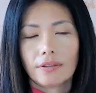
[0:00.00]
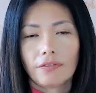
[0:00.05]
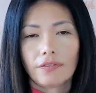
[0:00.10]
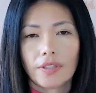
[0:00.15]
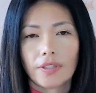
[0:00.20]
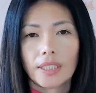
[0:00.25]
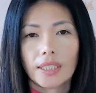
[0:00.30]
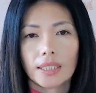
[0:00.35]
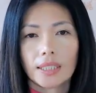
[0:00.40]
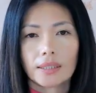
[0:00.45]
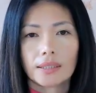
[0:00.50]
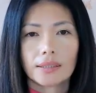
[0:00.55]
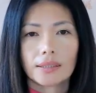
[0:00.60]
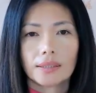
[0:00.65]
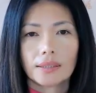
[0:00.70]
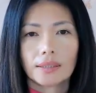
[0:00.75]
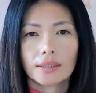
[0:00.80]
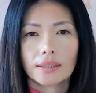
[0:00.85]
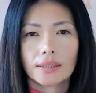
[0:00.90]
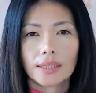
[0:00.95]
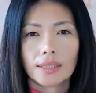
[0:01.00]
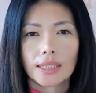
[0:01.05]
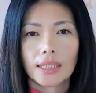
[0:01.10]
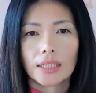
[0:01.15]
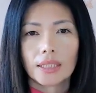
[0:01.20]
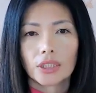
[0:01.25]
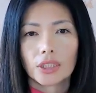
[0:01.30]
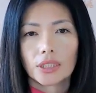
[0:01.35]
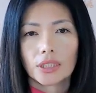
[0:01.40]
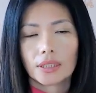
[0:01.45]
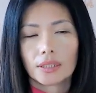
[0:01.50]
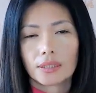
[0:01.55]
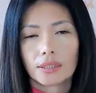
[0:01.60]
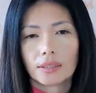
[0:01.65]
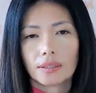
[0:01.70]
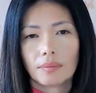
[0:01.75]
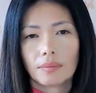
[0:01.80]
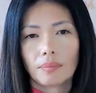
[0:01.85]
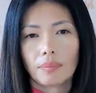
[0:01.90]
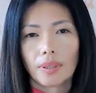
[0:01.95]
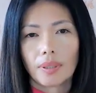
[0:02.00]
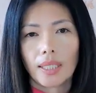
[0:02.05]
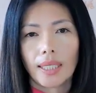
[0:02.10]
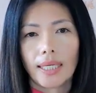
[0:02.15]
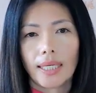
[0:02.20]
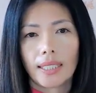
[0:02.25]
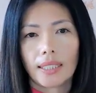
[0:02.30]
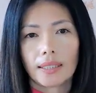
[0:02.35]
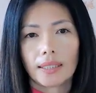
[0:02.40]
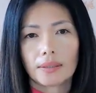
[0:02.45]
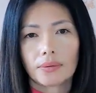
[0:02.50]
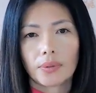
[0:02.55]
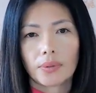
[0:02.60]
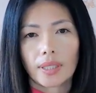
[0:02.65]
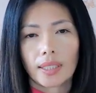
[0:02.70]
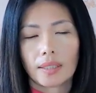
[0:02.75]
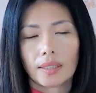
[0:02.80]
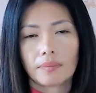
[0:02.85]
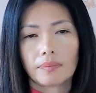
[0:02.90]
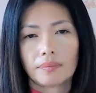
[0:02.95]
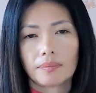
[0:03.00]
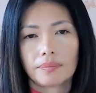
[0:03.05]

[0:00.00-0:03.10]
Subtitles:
feeding, teaching, playing with them.